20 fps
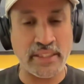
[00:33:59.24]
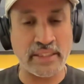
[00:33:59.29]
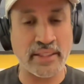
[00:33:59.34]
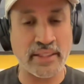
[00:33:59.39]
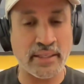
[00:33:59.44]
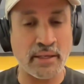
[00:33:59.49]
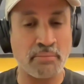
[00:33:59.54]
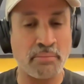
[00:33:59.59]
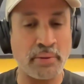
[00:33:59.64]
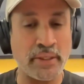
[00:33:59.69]

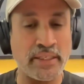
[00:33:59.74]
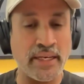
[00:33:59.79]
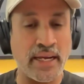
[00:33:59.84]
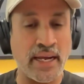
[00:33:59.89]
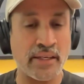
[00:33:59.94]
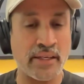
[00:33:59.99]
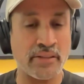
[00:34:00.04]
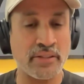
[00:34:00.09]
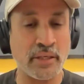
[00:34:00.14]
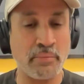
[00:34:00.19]
seeing the complete
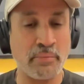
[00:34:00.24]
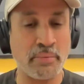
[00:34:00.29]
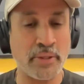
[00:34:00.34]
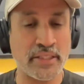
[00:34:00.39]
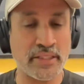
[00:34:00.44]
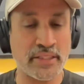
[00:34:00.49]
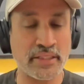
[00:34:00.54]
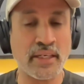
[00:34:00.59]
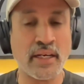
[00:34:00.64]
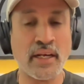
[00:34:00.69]
accurate
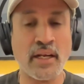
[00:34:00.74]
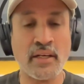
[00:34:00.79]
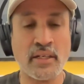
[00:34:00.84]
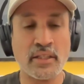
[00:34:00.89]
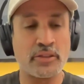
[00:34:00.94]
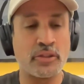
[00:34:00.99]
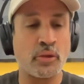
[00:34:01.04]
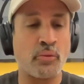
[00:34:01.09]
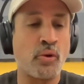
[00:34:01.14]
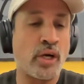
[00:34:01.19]
picture.
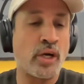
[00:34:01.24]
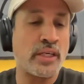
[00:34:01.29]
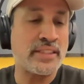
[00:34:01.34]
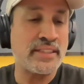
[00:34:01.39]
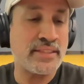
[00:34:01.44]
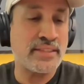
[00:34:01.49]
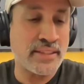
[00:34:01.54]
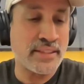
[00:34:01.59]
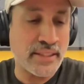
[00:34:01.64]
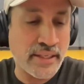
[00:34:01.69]
So
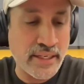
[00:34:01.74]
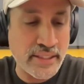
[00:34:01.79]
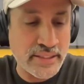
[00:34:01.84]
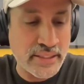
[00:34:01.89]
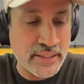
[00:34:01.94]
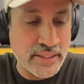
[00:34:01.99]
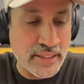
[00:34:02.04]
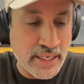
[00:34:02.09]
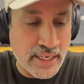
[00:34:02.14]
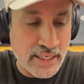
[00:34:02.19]
what this
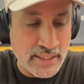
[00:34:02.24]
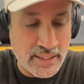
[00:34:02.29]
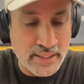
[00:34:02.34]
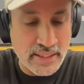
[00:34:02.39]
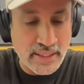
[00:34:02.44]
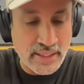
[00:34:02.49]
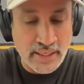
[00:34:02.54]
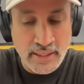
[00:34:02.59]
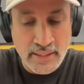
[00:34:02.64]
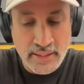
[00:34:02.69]
integration
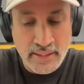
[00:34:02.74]
does